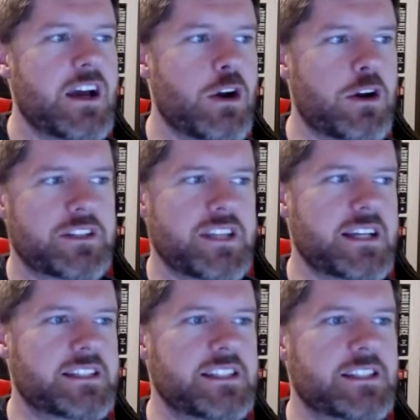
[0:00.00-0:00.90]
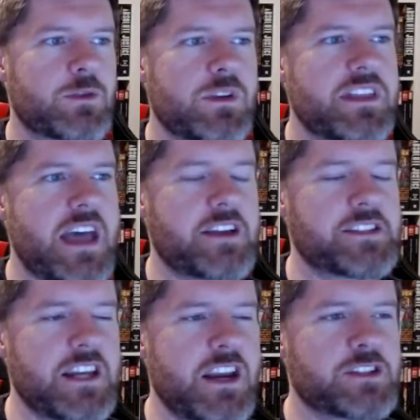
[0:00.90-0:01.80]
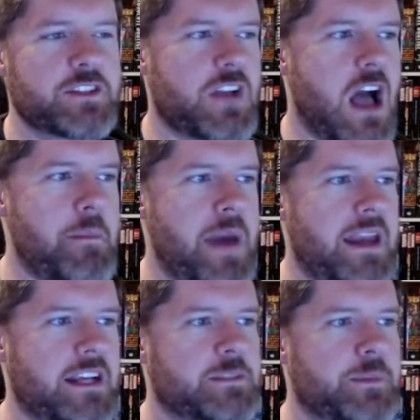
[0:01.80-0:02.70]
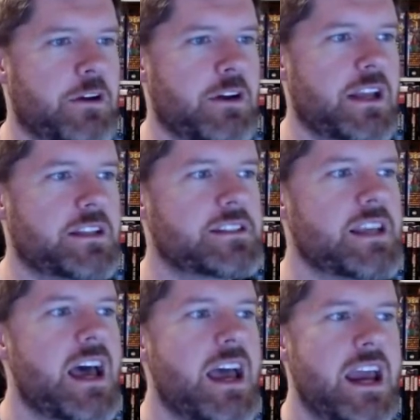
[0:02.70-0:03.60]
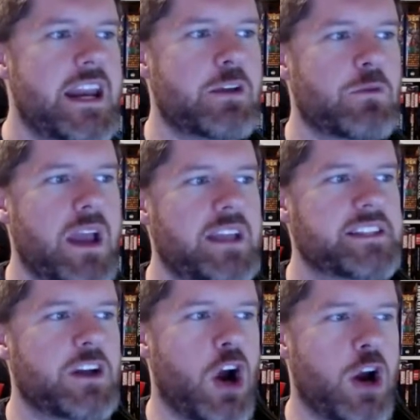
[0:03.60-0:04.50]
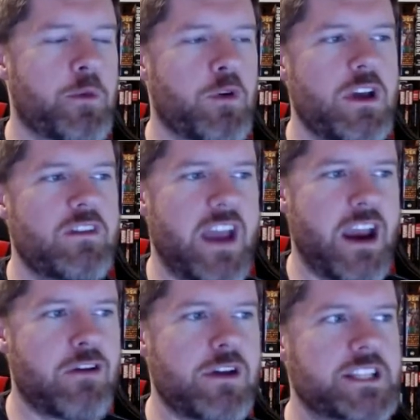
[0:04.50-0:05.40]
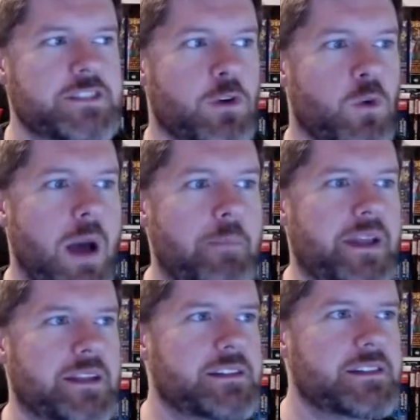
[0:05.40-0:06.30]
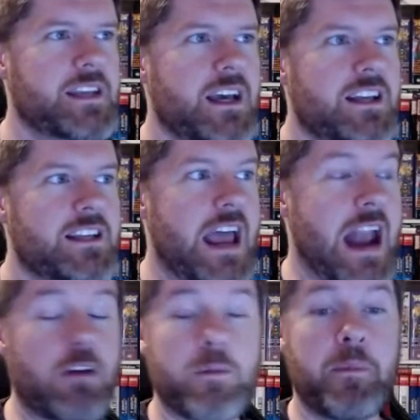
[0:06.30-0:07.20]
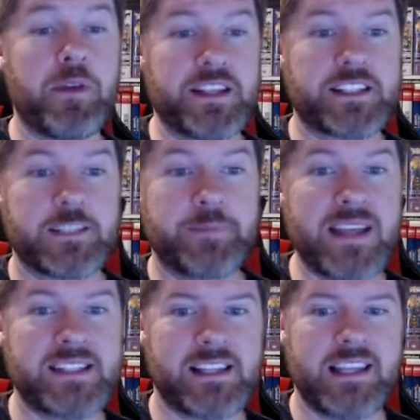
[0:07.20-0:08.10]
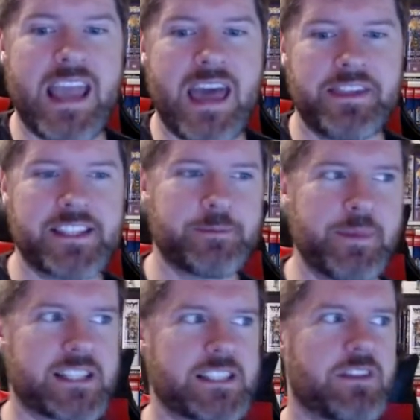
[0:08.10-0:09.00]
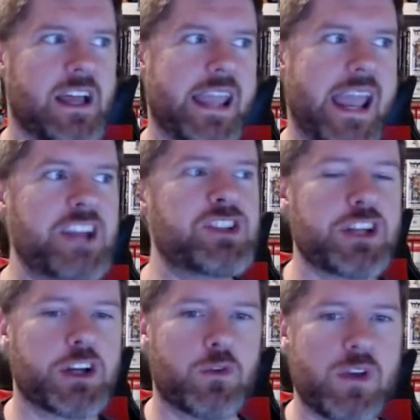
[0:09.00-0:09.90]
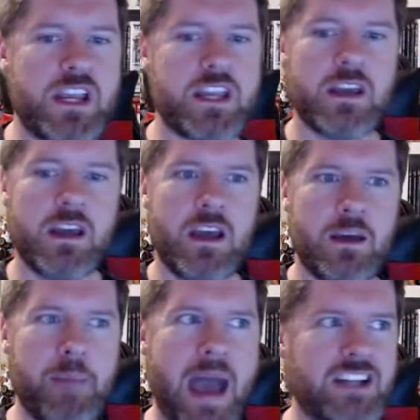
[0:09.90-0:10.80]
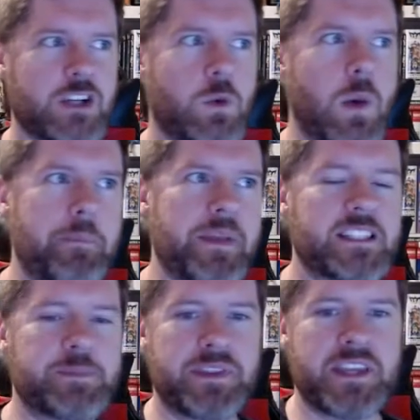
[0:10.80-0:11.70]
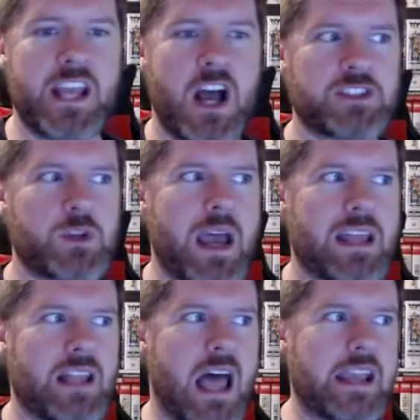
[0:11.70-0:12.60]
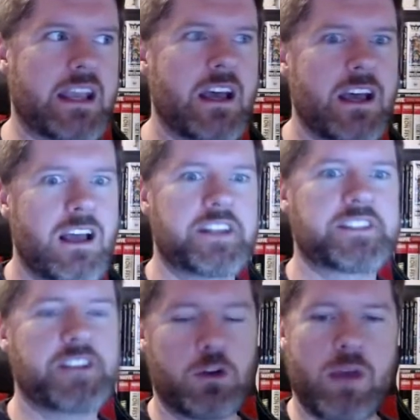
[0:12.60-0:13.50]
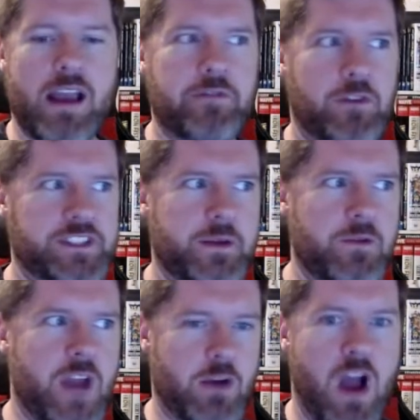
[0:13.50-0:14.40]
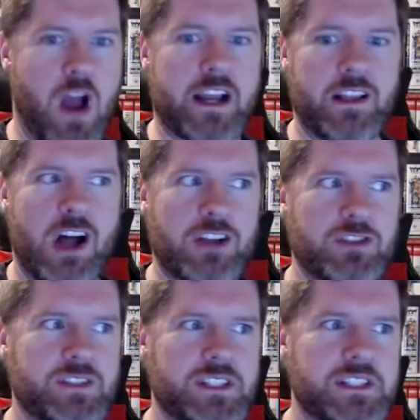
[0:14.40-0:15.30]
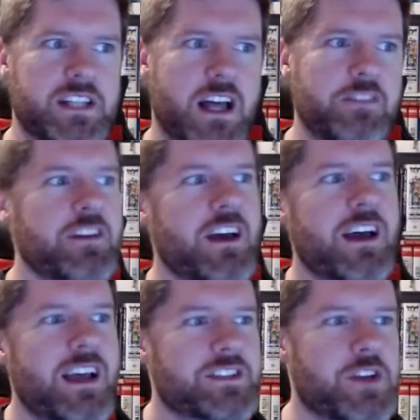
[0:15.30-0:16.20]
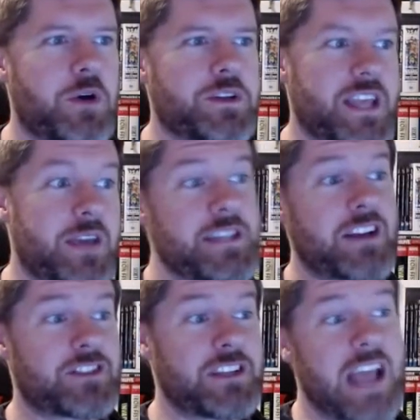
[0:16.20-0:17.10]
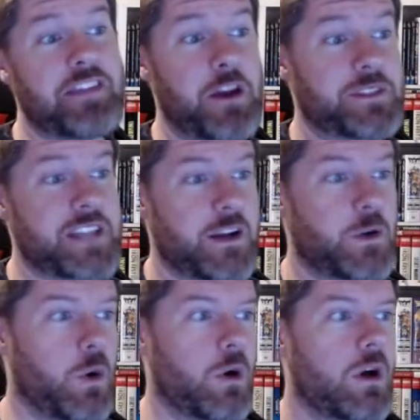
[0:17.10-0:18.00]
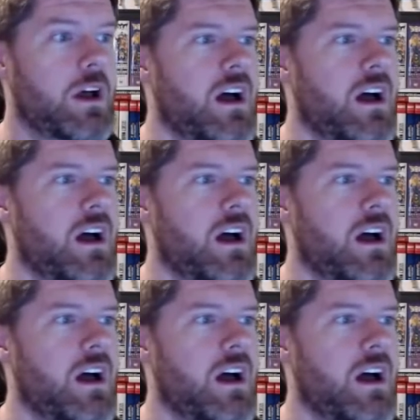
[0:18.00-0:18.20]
Herc takes his 3,000 years of combat experience, and he raids an armory of Ares for weapons. And I remember this because basically he had this mix of like ancient Greek magic weapons, but then he also had like assault rifles and rocket launchers and stuff. So it was actually, I thought it was kind of cool.